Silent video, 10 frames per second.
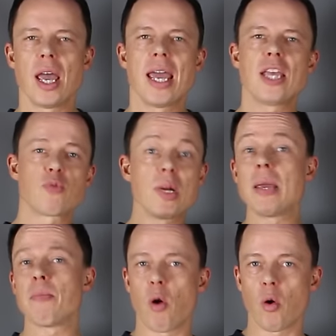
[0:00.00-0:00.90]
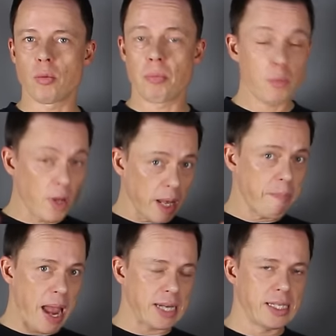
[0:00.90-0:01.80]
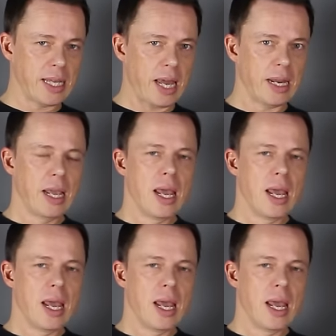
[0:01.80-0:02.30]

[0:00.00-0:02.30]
is really important, but we'll get back to that.